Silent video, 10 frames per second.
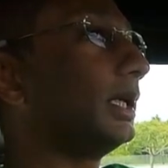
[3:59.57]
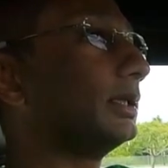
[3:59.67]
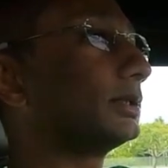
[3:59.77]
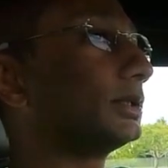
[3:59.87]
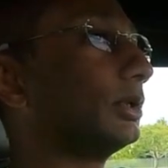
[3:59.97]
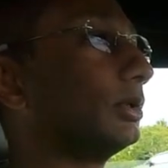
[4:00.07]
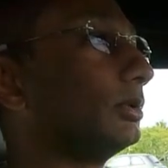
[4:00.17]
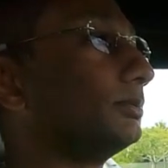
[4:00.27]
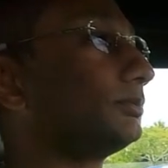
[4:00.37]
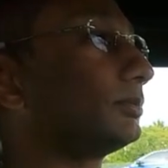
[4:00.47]
And
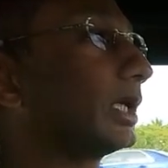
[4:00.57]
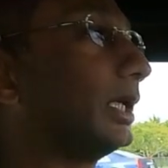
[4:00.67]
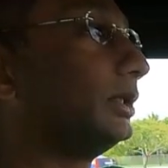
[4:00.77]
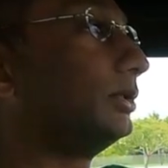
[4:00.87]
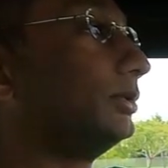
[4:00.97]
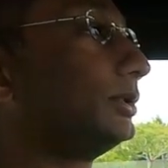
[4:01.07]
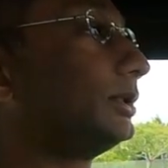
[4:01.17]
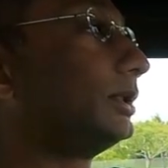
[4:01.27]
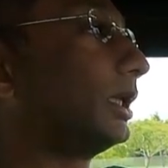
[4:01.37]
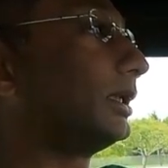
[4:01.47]
so I
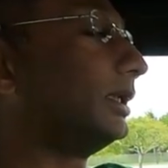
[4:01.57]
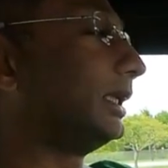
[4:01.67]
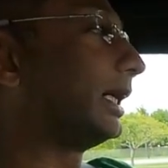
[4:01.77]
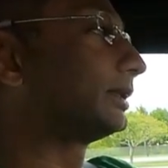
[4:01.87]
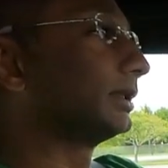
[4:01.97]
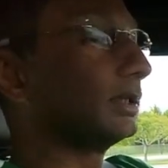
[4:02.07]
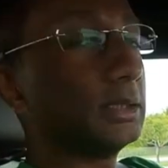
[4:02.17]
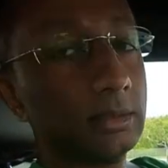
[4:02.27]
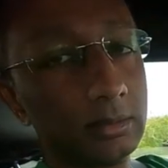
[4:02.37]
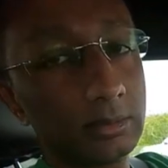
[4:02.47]
used, I think,
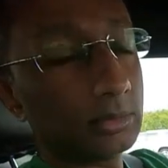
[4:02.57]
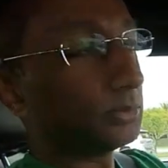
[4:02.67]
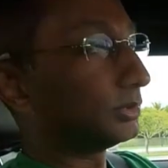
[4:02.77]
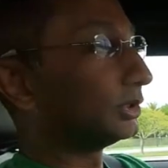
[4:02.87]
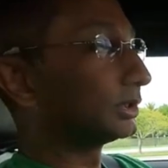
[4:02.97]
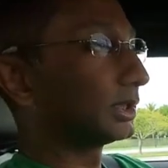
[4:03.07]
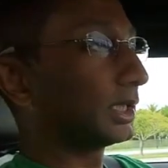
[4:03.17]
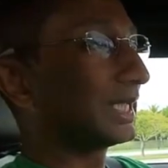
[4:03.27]
gasoline just to